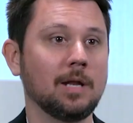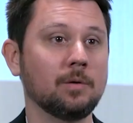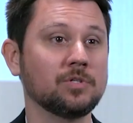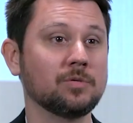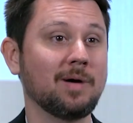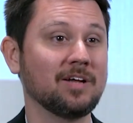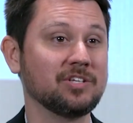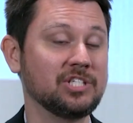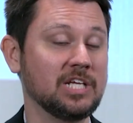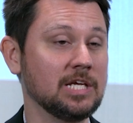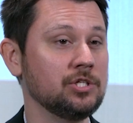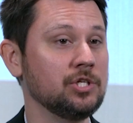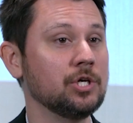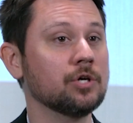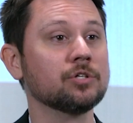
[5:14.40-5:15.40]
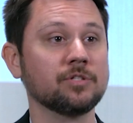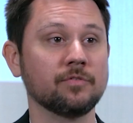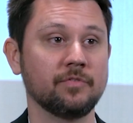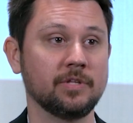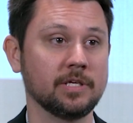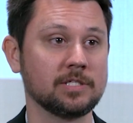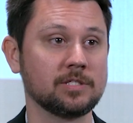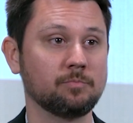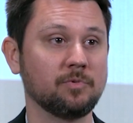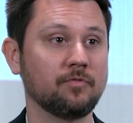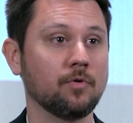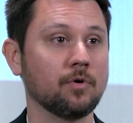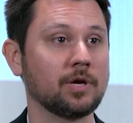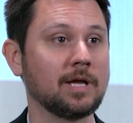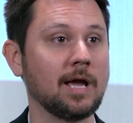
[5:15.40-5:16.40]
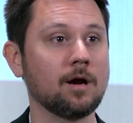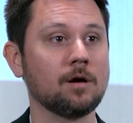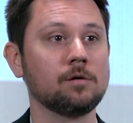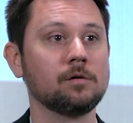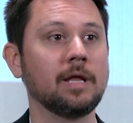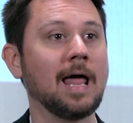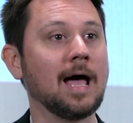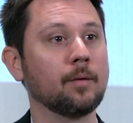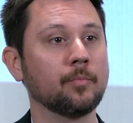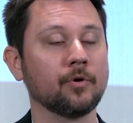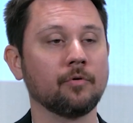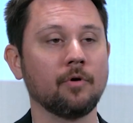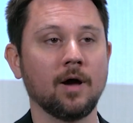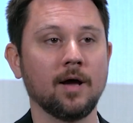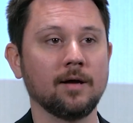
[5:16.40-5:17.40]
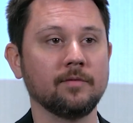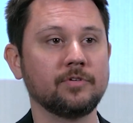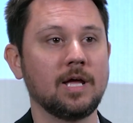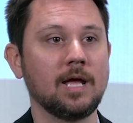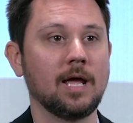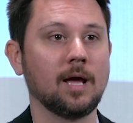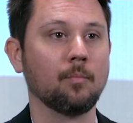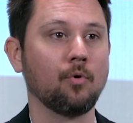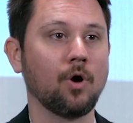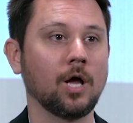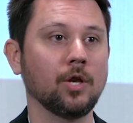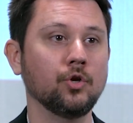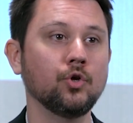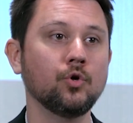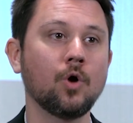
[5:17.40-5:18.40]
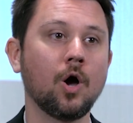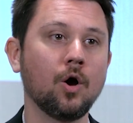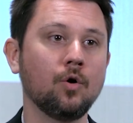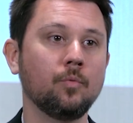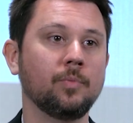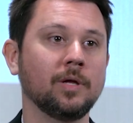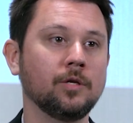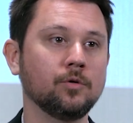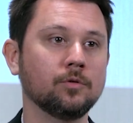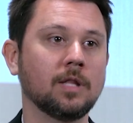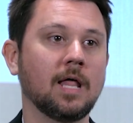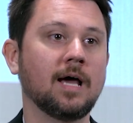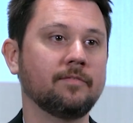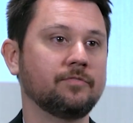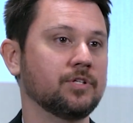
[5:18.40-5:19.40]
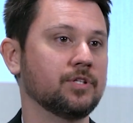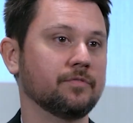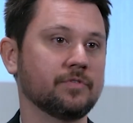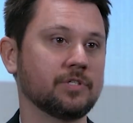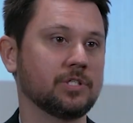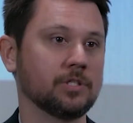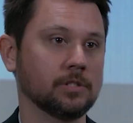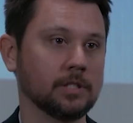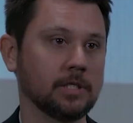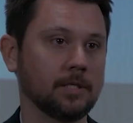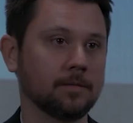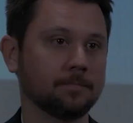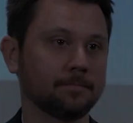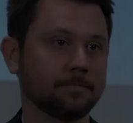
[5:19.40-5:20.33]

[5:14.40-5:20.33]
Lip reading: And it was about 10 years of this before Carol and Albert arrived and brought new hope and new life to the facility.